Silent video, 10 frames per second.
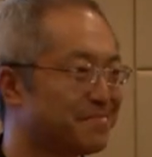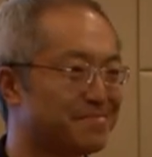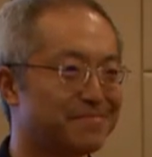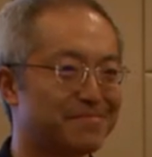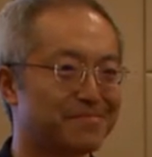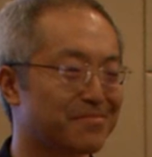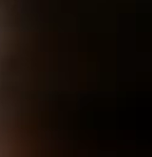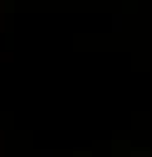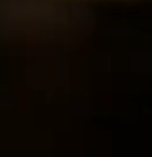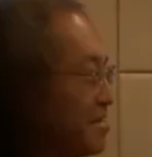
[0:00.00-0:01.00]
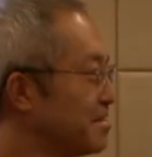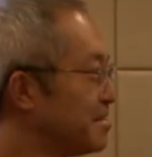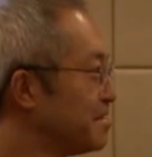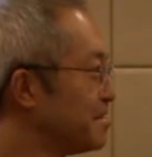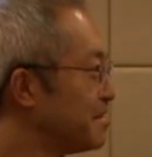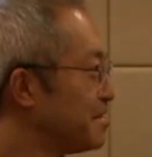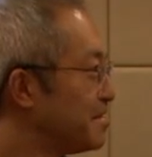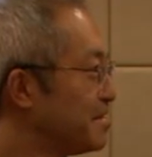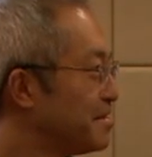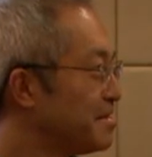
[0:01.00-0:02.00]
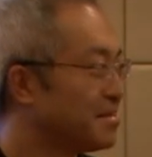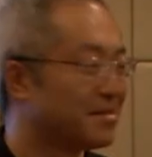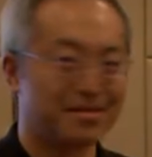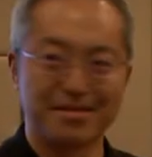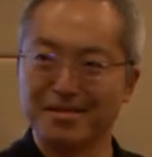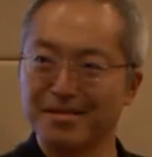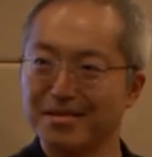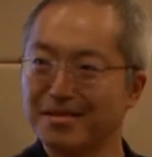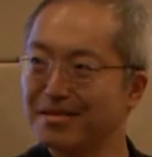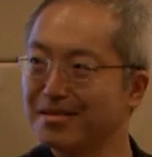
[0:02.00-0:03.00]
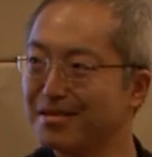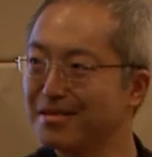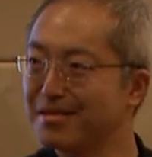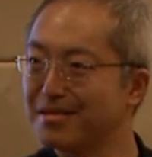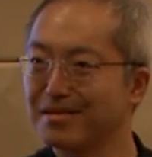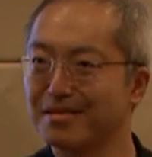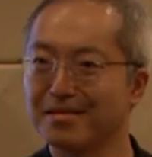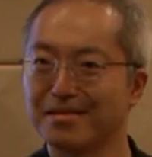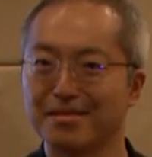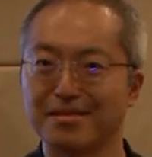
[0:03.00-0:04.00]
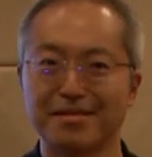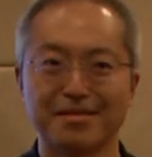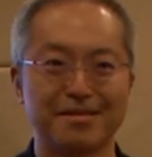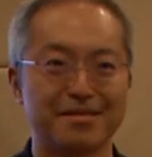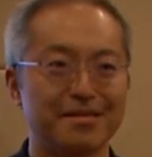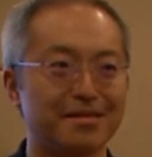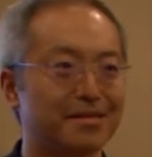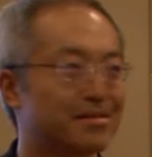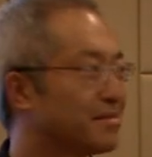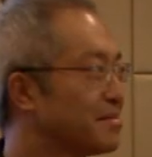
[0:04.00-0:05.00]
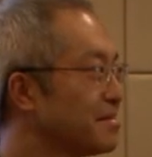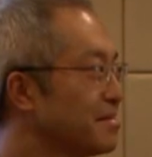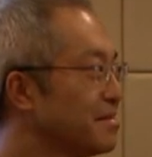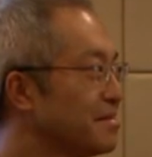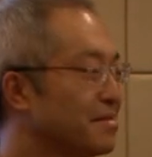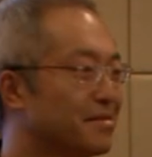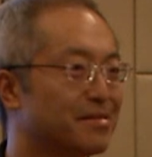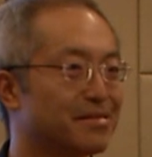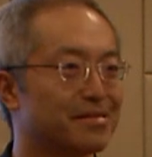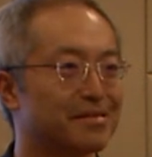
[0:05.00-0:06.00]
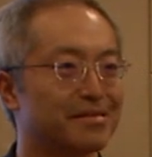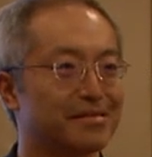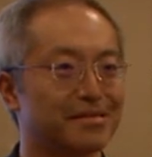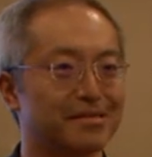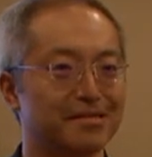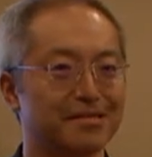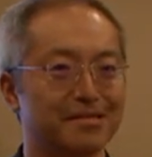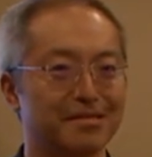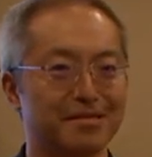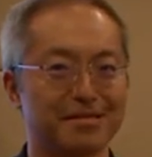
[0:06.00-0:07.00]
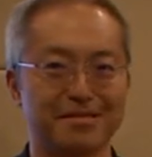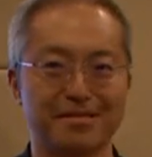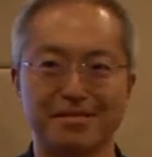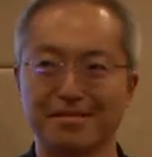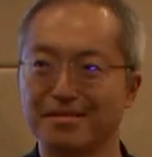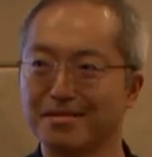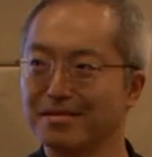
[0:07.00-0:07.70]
Nothing is said.